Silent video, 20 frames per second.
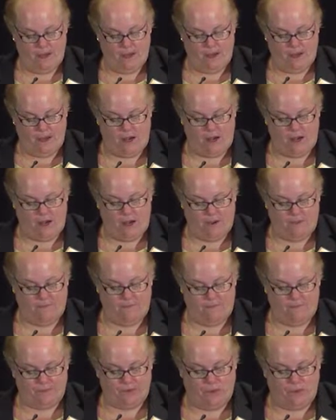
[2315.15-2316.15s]

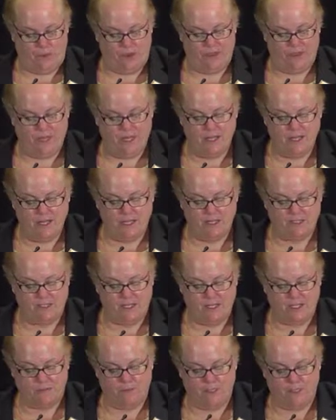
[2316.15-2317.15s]
within the
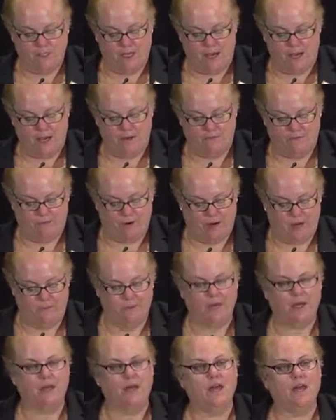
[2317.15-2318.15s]
assessment time frame,